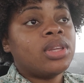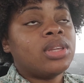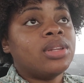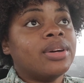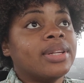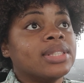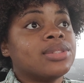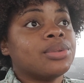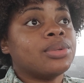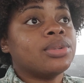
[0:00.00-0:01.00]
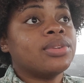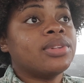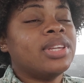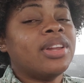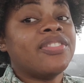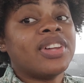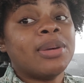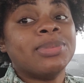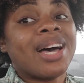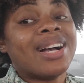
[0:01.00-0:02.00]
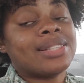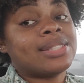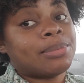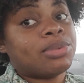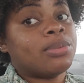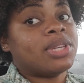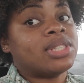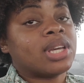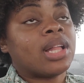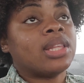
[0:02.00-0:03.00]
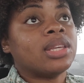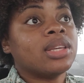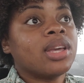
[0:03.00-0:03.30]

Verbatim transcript: in order to in order for them to accept you basically